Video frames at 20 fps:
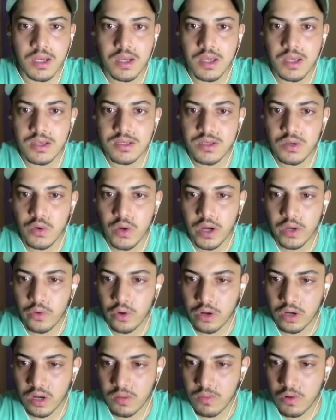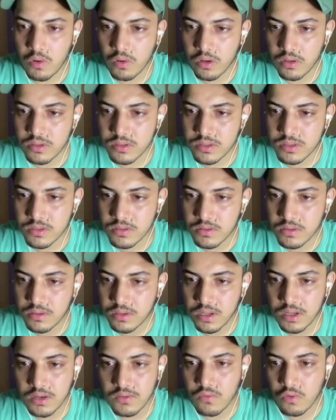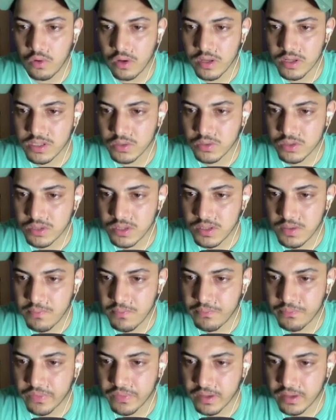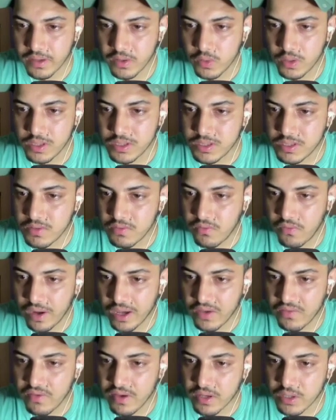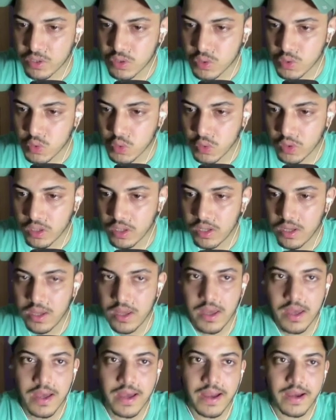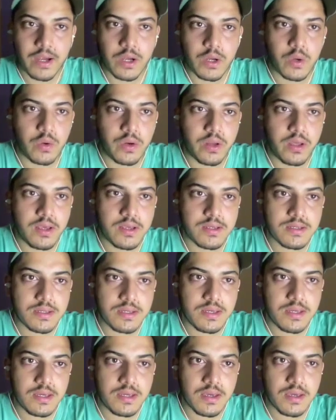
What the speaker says: days ago I talked about this. 3-4 days ago, see QLC 5x soon, and today see